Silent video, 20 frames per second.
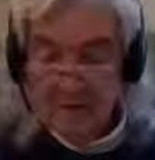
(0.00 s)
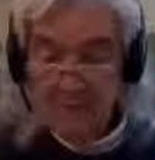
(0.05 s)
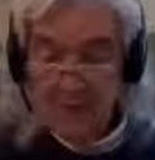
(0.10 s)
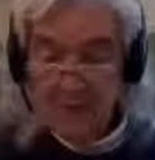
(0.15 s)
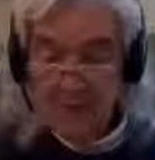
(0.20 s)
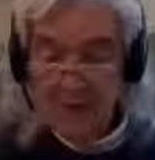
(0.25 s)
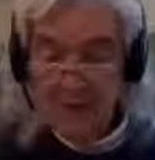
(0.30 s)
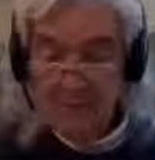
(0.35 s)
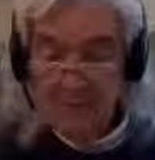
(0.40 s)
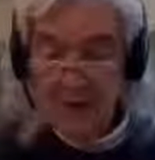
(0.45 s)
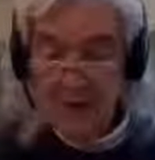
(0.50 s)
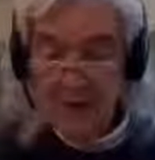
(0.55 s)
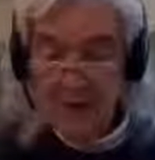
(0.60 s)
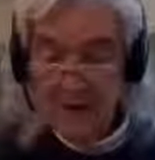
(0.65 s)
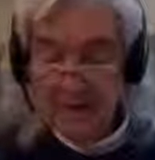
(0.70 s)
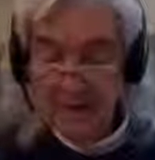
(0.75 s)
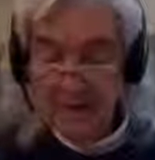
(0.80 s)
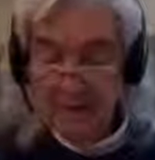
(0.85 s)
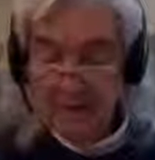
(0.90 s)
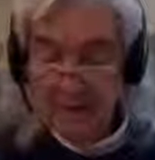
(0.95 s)
But she
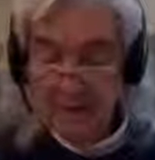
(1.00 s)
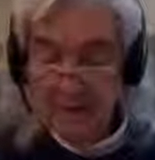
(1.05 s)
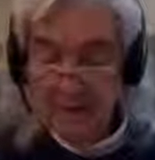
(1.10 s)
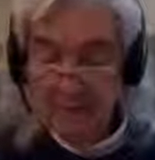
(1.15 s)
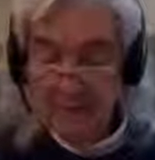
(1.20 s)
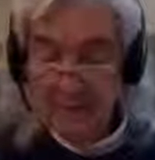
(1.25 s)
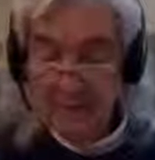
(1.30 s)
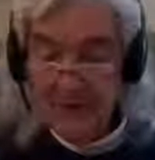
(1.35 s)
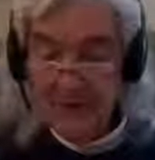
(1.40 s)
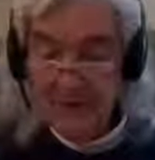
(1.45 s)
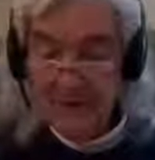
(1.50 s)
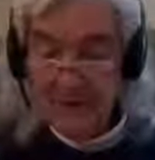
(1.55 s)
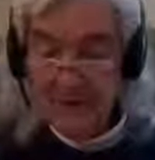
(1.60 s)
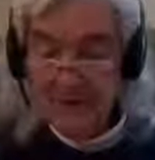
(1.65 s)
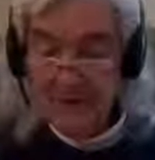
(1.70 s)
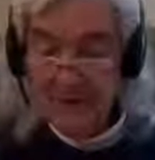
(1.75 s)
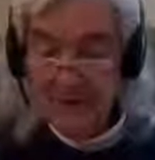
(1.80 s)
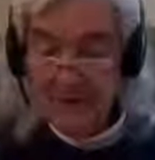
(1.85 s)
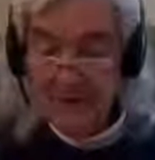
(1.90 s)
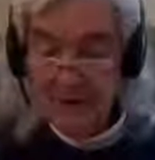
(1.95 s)
begged and
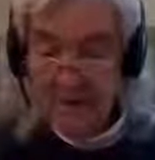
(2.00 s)
pleaded,